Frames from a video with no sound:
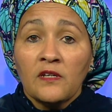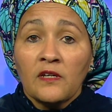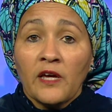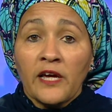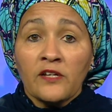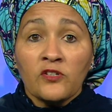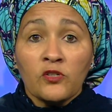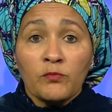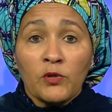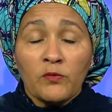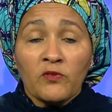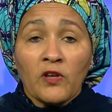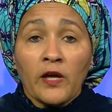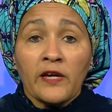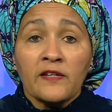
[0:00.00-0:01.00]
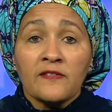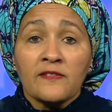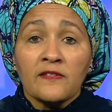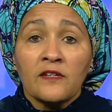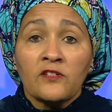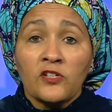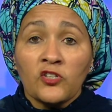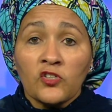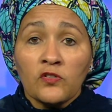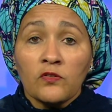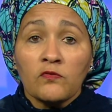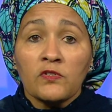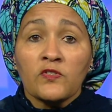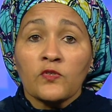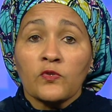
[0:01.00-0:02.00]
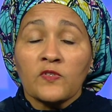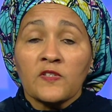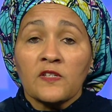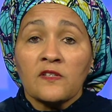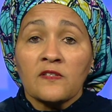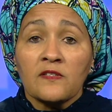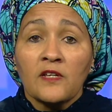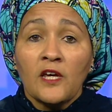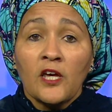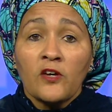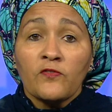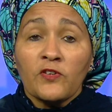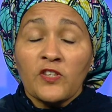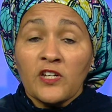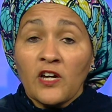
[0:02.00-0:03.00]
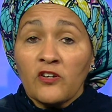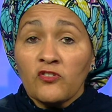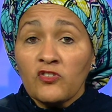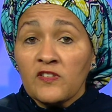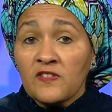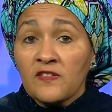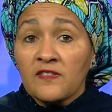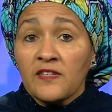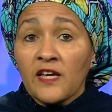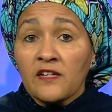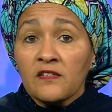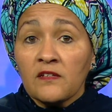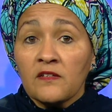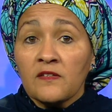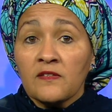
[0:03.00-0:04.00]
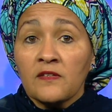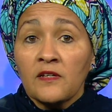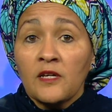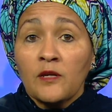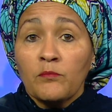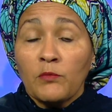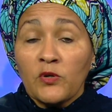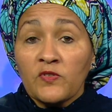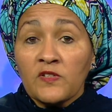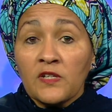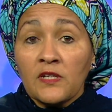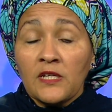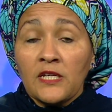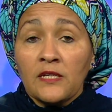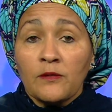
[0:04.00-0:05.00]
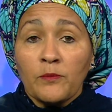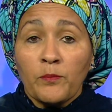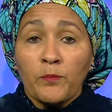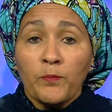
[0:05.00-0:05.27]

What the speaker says: and to mobilize additional resources for the countries and sectors most in need.